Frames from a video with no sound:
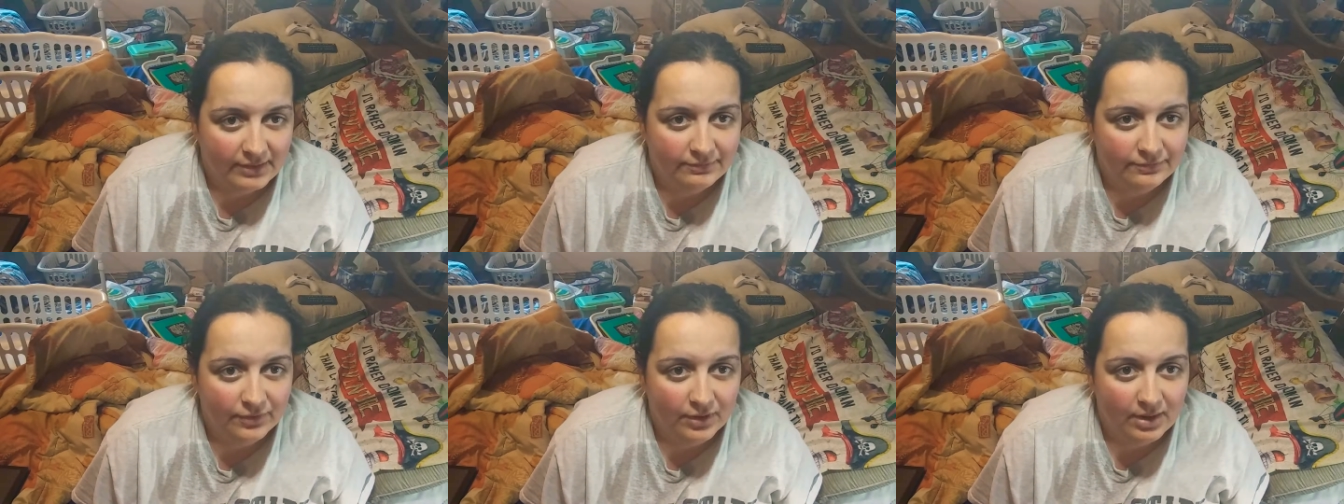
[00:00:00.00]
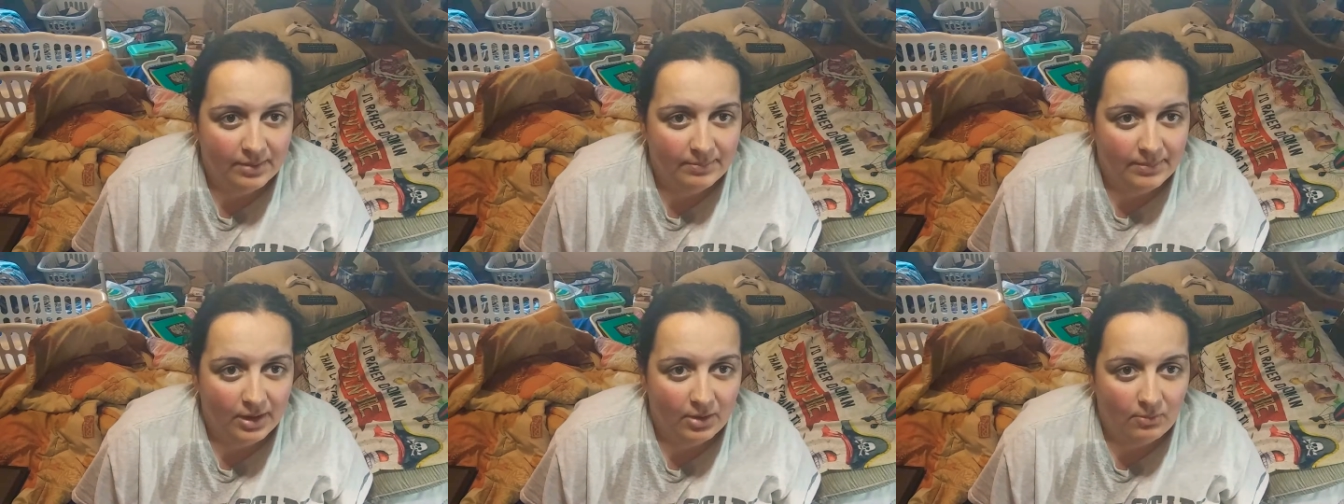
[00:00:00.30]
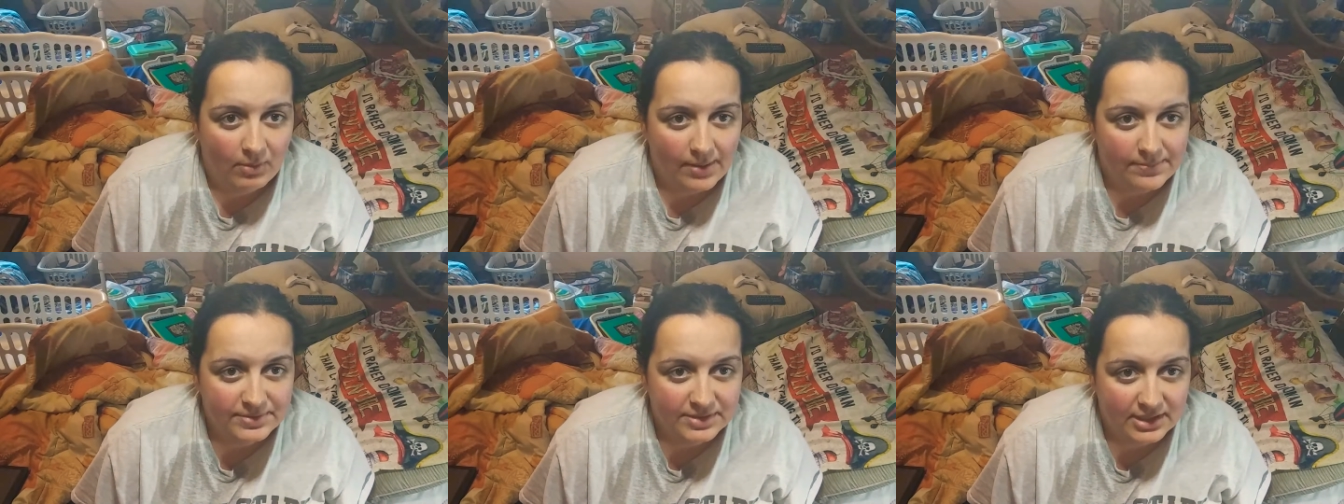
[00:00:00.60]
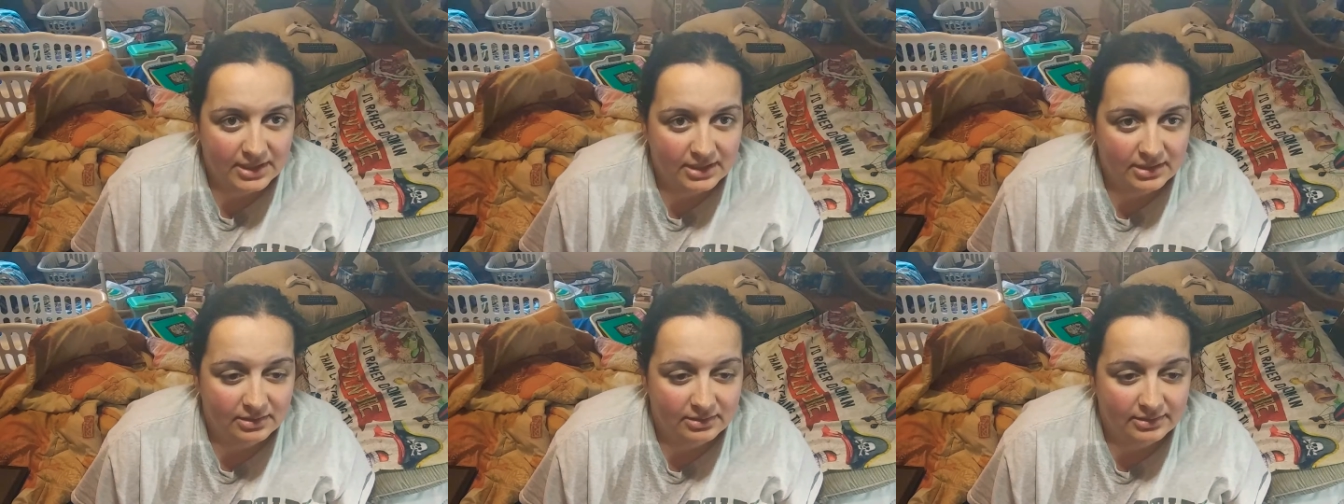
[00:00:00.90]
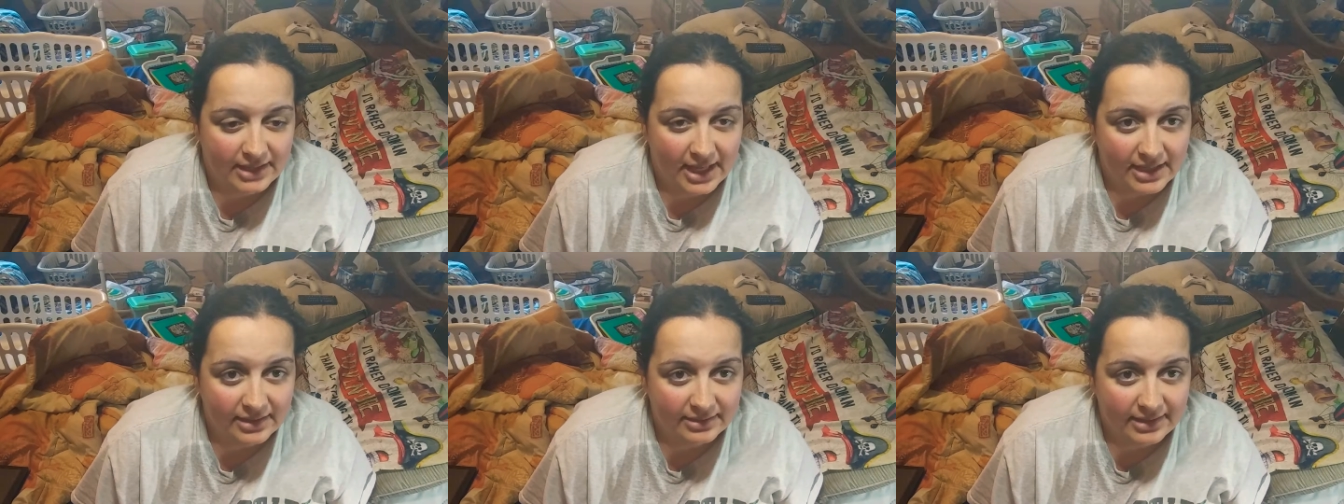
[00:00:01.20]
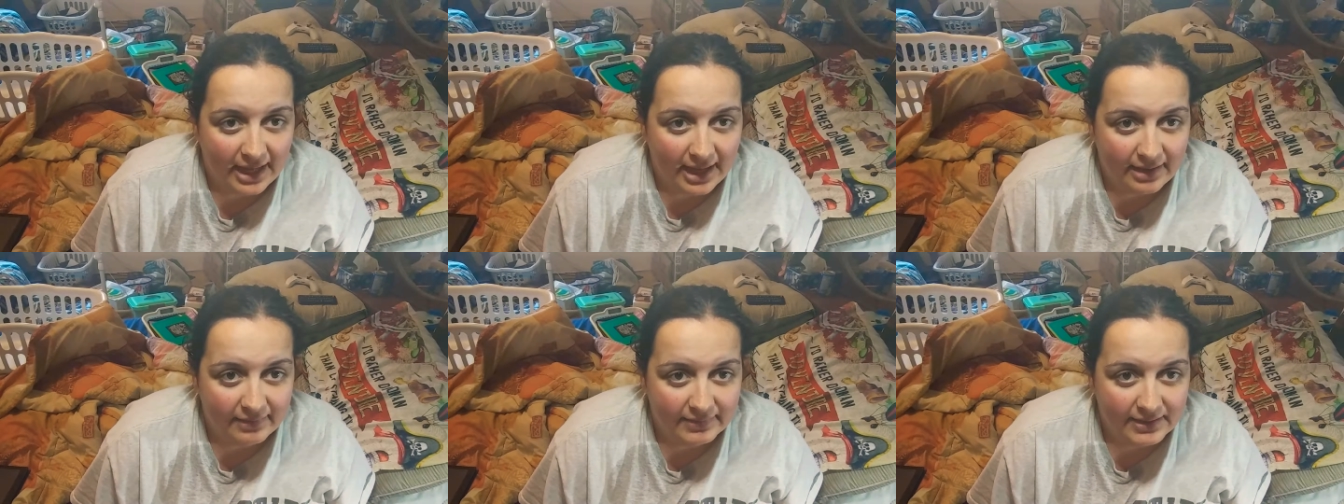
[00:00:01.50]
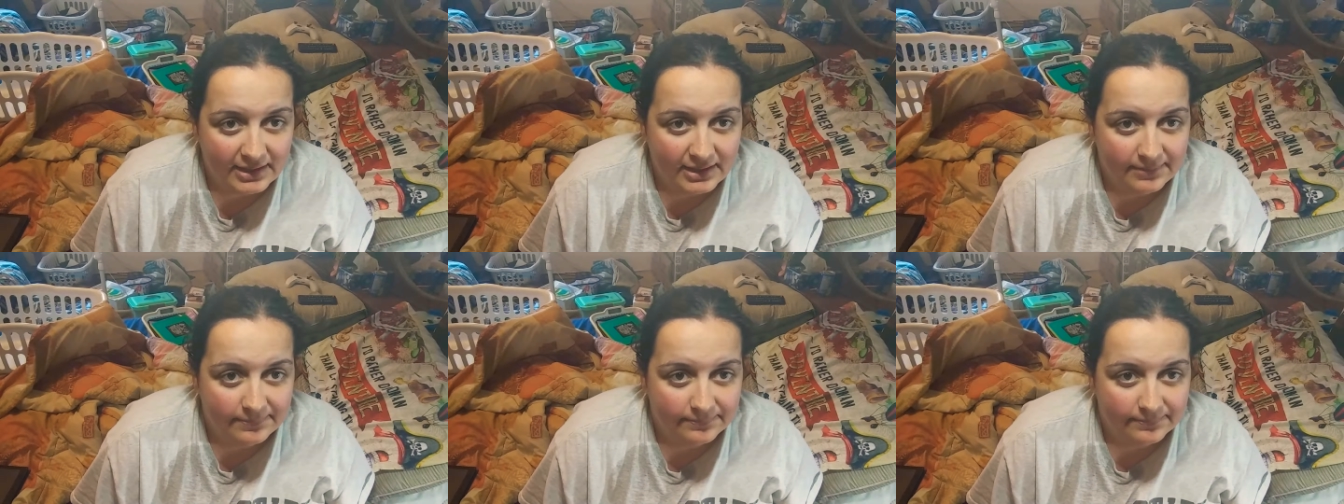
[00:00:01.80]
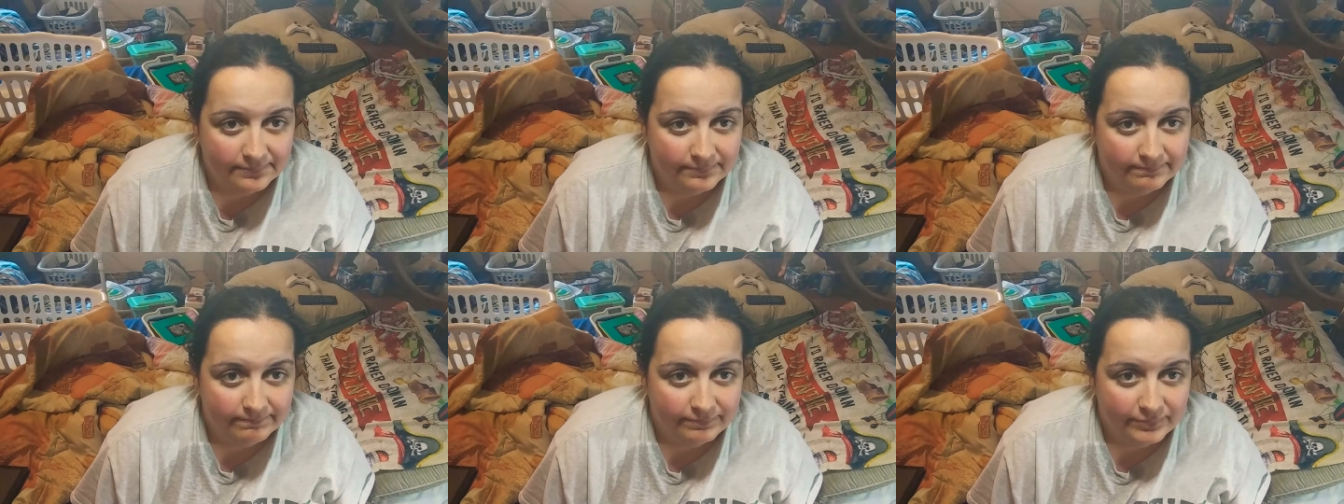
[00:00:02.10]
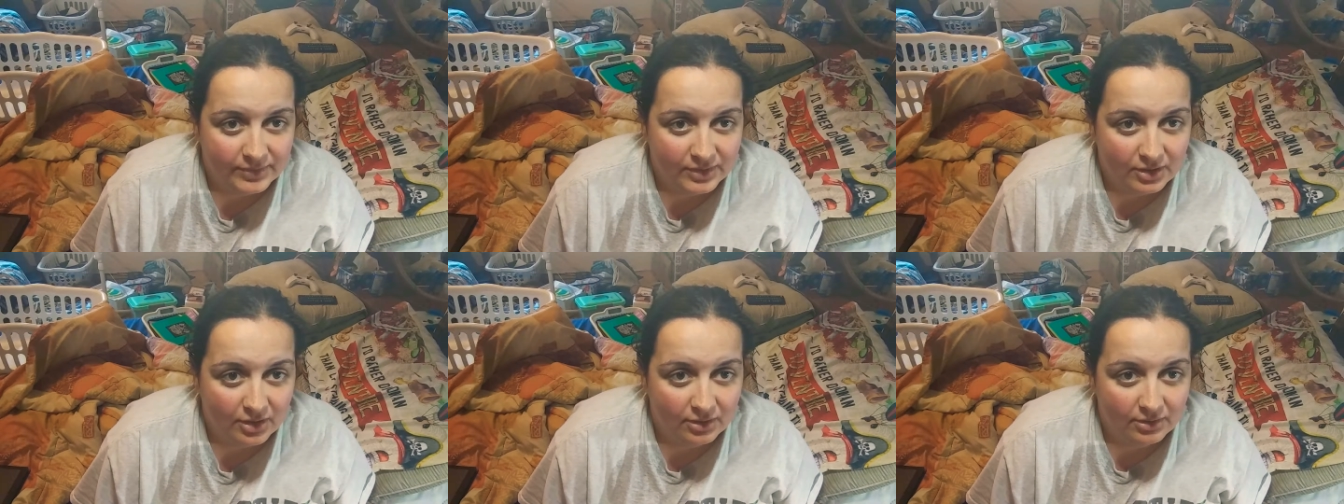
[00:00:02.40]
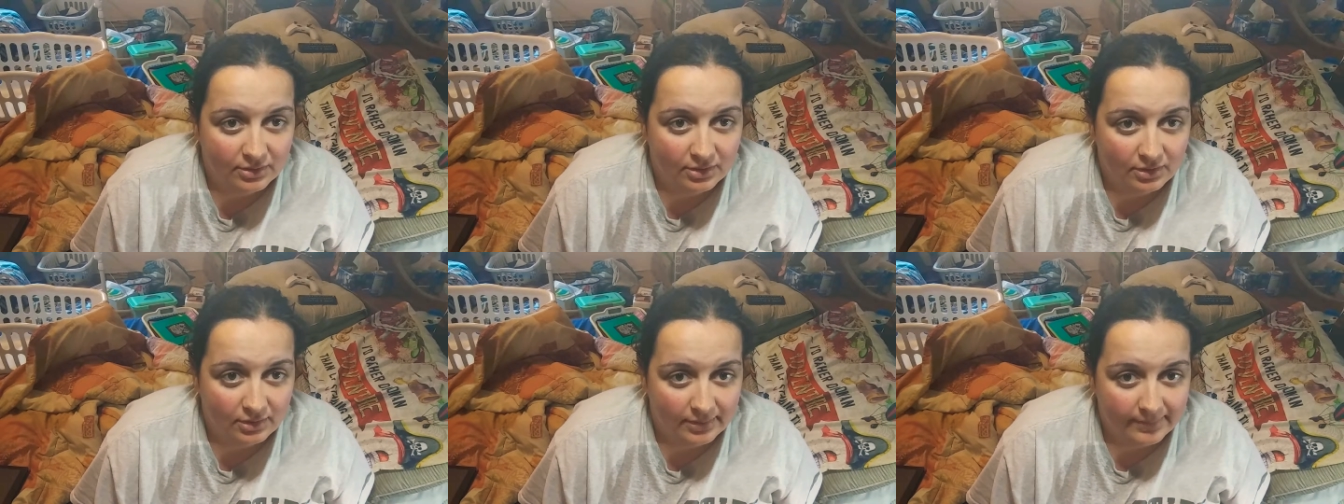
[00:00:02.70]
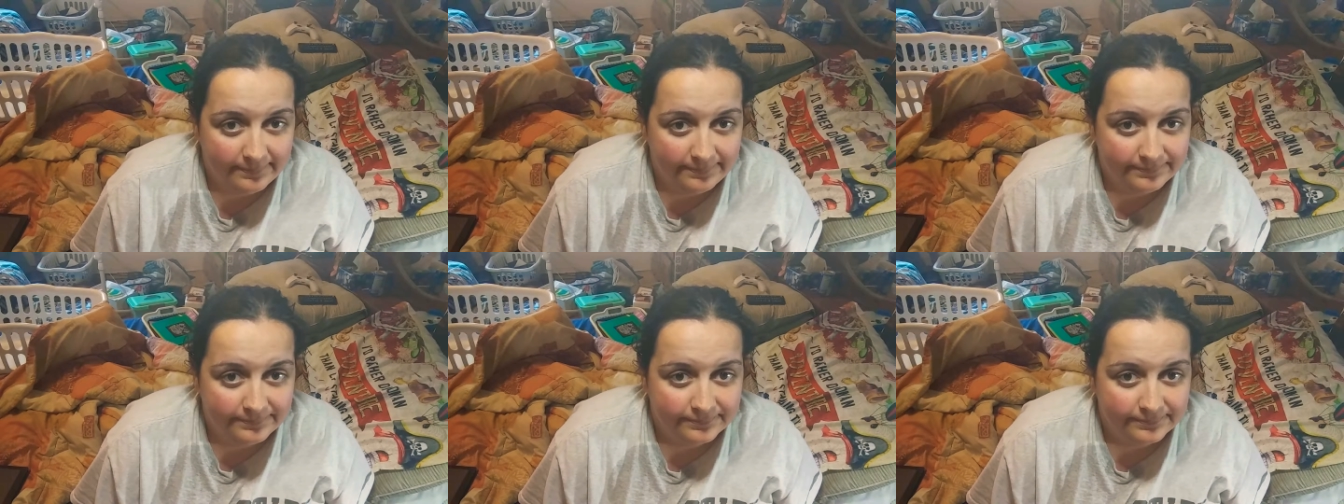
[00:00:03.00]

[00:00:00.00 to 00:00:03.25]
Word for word: from a website, NetGalley amazon.com